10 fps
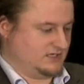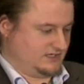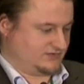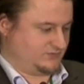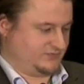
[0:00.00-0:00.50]
uh,
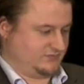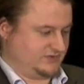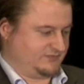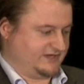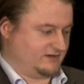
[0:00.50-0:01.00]
it could be a
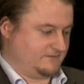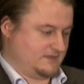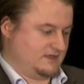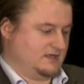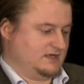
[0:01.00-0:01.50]
bit better.
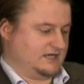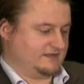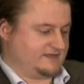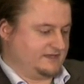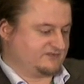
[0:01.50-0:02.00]

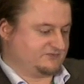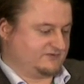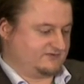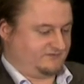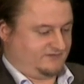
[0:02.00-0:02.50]
And then a
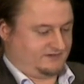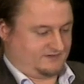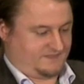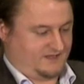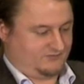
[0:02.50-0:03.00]

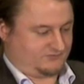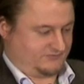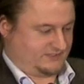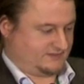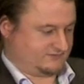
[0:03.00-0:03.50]
specific thing with
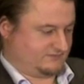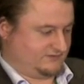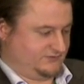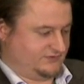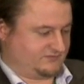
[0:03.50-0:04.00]
regards to
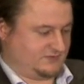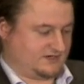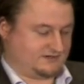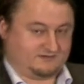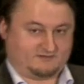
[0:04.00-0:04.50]
the US
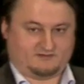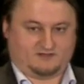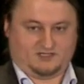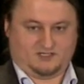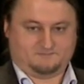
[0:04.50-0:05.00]
market
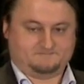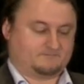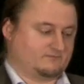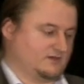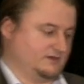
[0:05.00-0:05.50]
um,
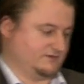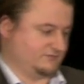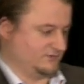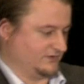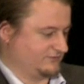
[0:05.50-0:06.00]

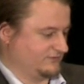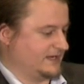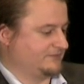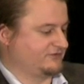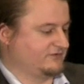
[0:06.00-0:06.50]
is we want to
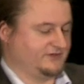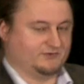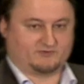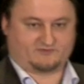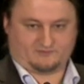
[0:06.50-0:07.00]
capture the
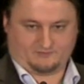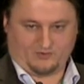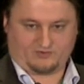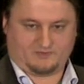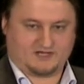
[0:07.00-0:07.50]
US
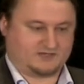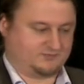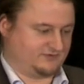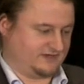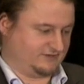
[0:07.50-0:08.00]
poker
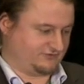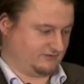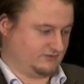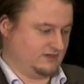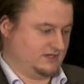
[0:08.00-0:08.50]
market
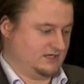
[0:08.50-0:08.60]
potential